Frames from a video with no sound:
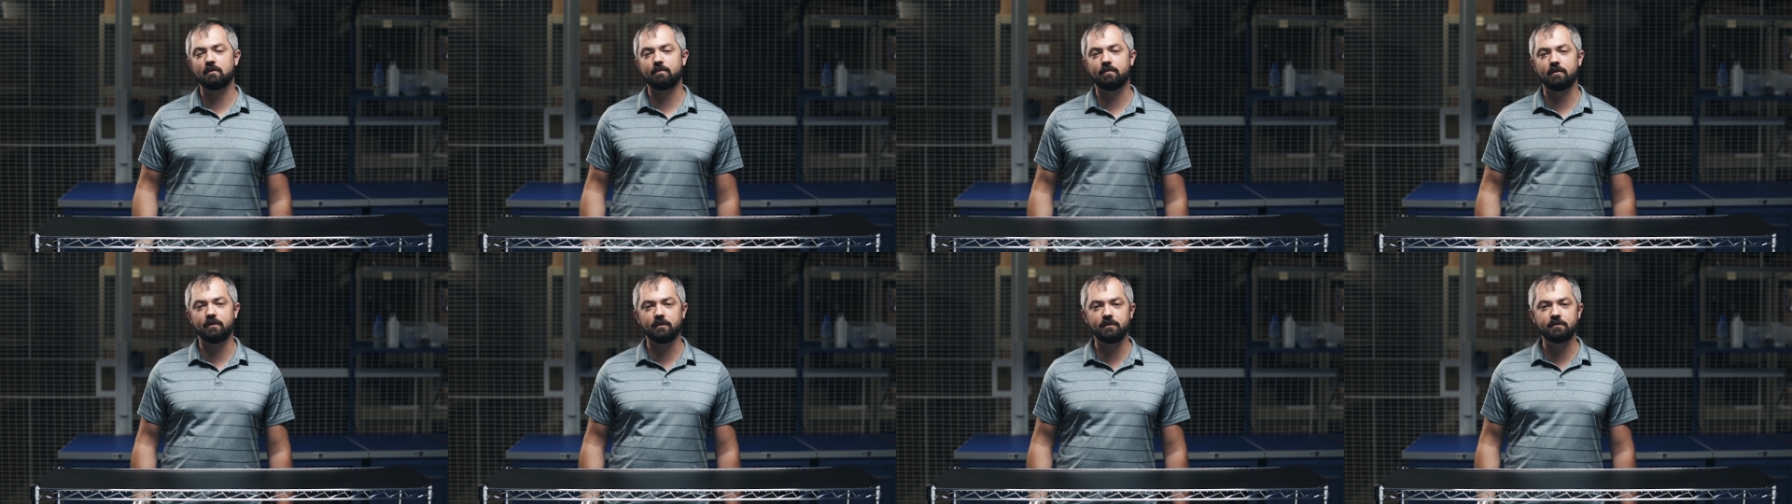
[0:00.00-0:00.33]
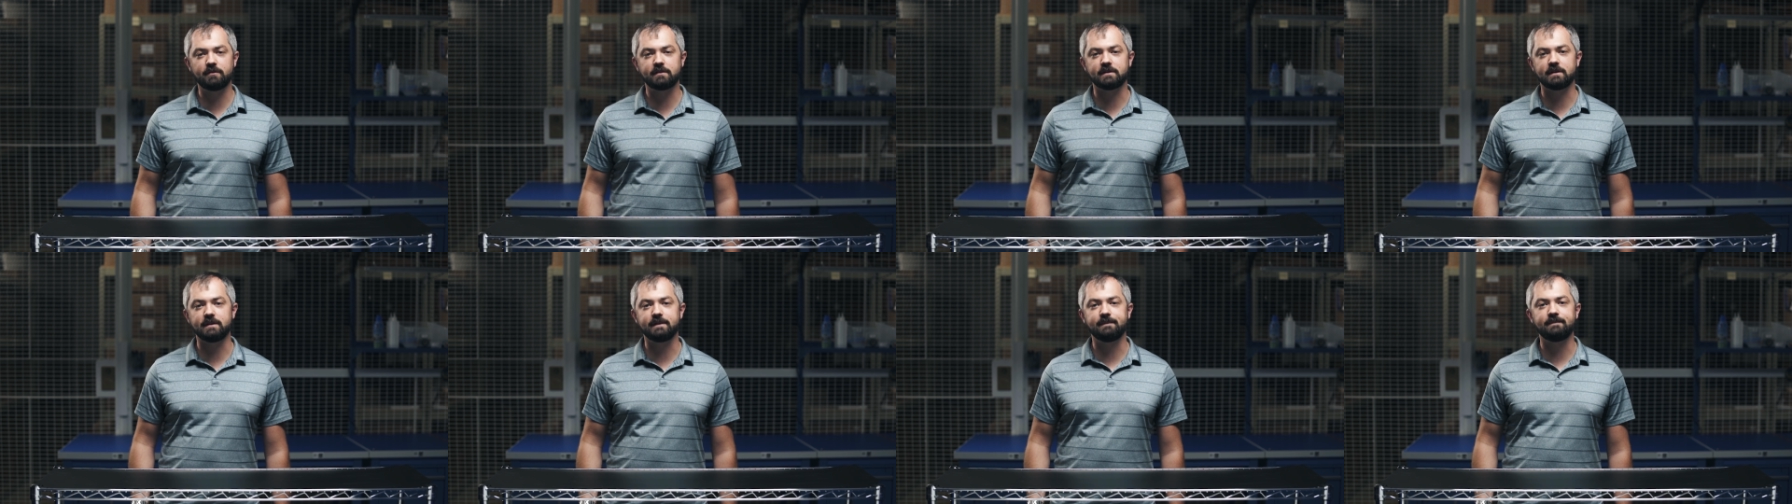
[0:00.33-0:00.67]
you're
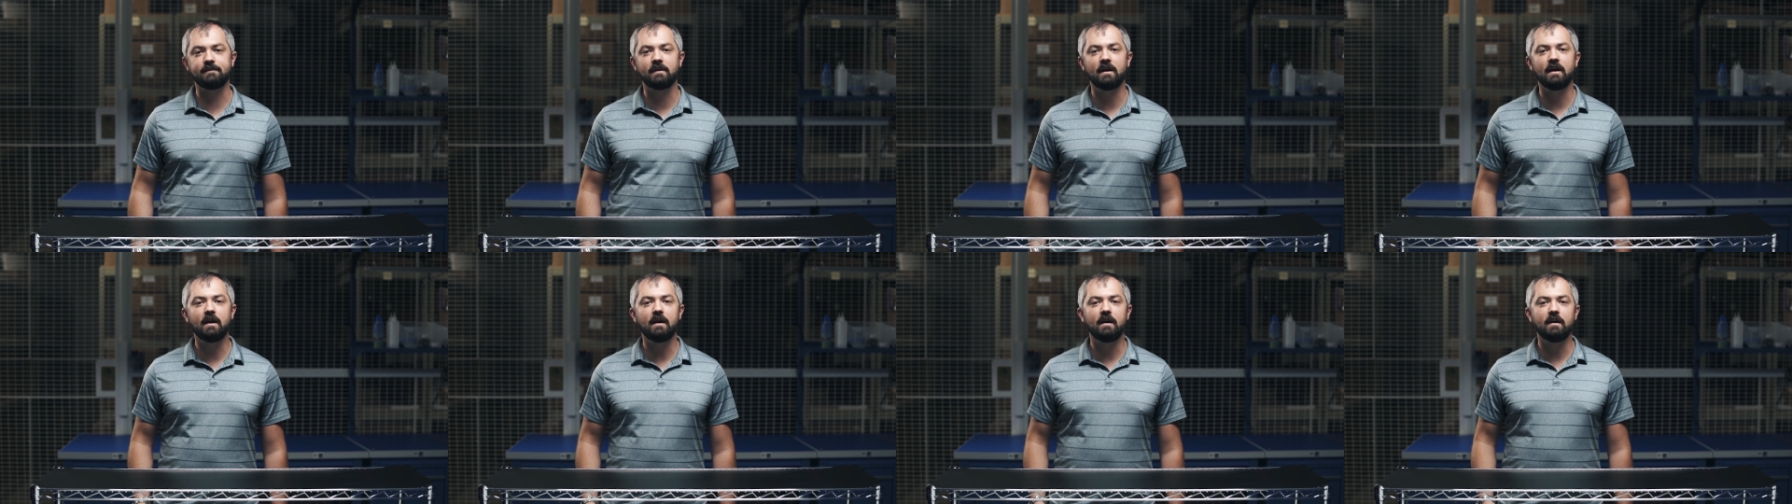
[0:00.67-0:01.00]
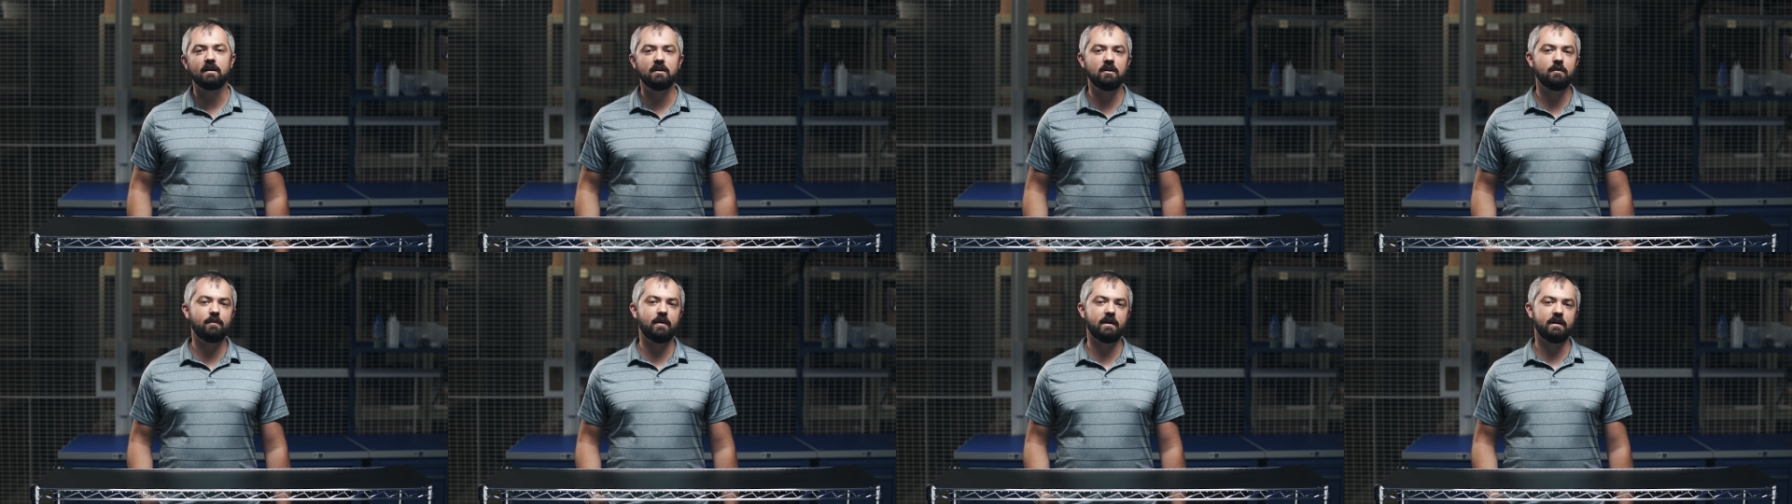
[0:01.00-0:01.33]
producing,
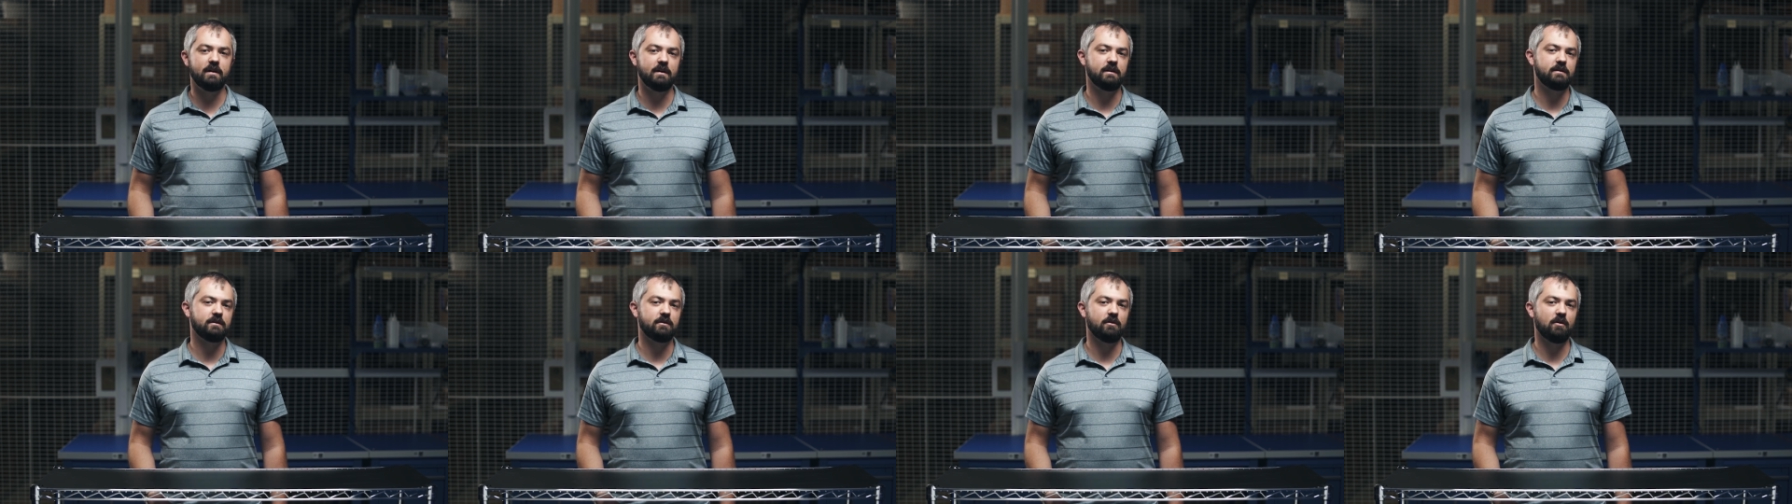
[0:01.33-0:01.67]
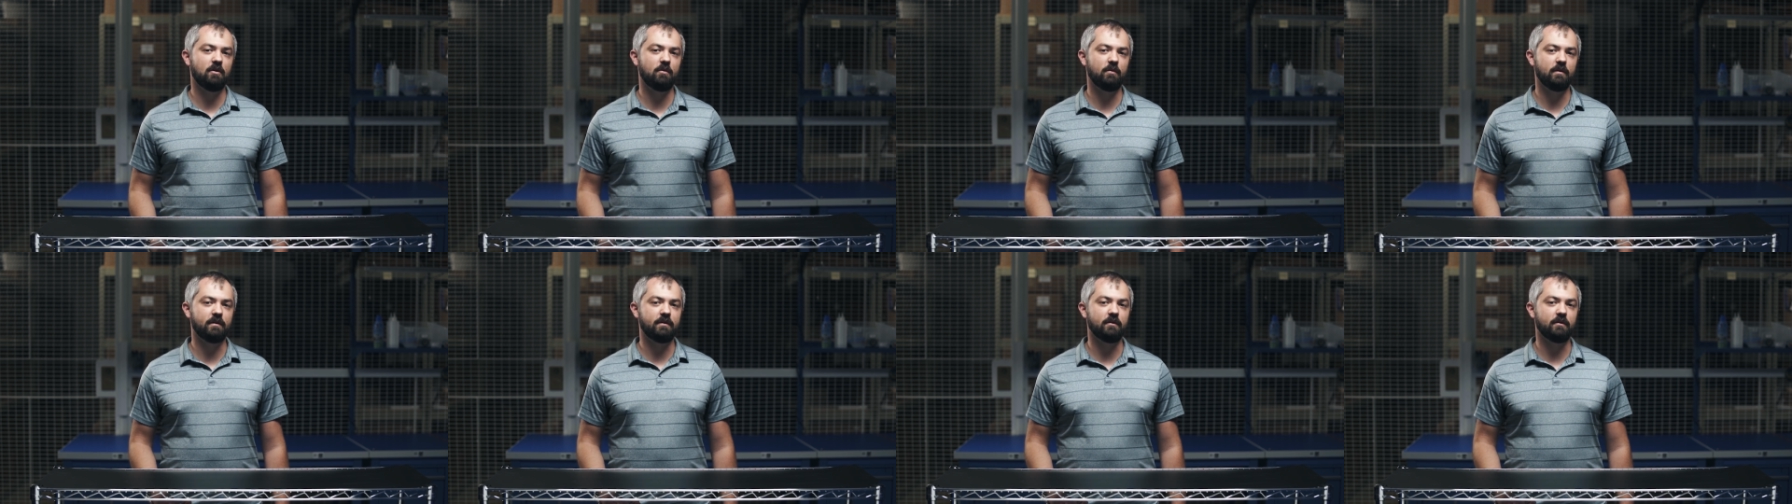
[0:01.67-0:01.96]
you may need to go